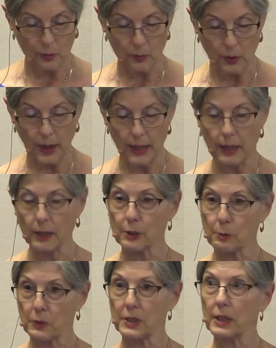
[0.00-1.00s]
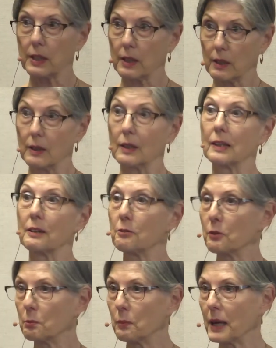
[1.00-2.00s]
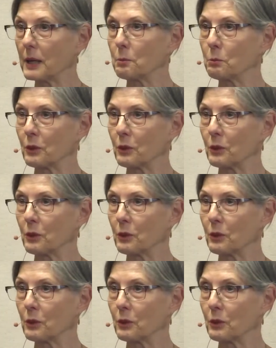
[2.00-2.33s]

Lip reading: writings, particularly from Madame